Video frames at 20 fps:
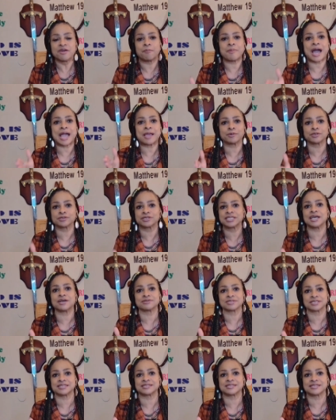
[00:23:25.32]
The Bible
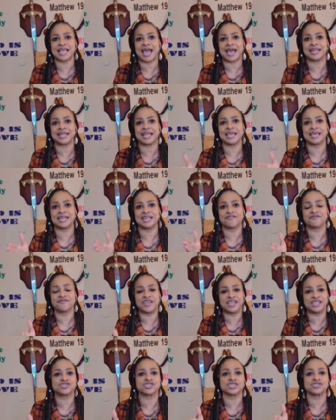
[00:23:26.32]
tells us that in
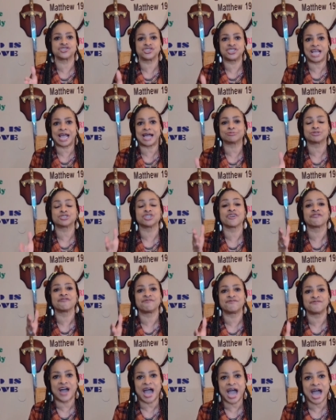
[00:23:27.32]
Ephesians chapter
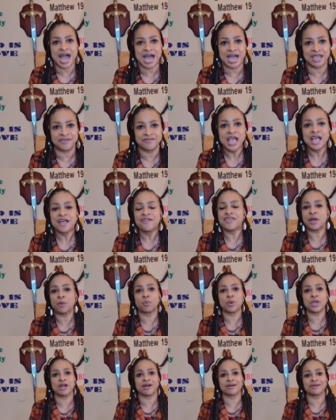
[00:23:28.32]
5,
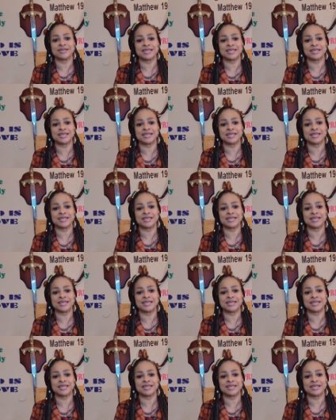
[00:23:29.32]
that we